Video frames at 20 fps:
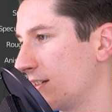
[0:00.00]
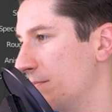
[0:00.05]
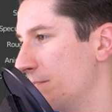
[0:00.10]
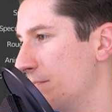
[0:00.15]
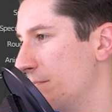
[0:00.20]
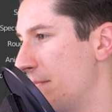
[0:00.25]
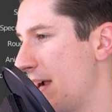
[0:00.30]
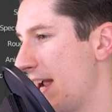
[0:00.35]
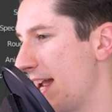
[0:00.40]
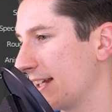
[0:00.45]

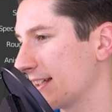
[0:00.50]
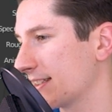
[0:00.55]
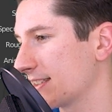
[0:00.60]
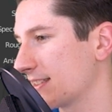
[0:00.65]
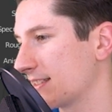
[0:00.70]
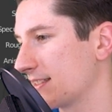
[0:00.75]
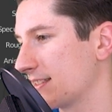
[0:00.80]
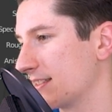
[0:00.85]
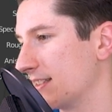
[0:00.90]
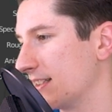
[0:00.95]

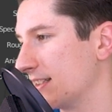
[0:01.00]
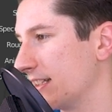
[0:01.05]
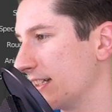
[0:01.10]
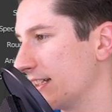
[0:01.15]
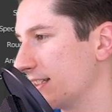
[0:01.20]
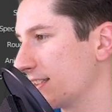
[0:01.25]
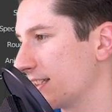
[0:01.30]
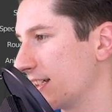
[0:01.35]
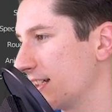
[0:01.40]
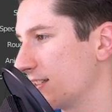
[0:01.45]
masked the
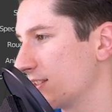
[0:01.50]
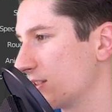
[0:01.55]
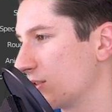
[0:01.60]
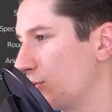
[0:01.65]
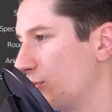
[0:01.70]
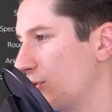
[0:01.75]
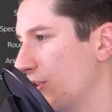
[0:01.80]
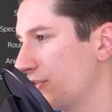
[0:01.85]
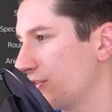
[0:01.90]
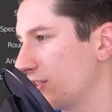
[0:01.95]
details
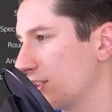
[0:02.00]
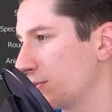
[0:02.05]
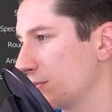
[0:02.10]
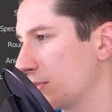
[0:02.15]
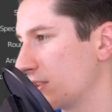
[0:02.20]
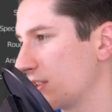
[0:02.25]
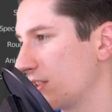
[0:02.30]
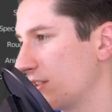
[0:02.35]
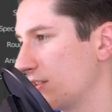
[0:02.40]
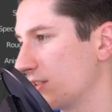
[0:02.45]
with this
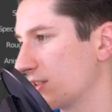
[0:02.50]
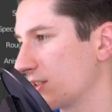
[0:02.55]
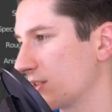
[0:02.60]
material.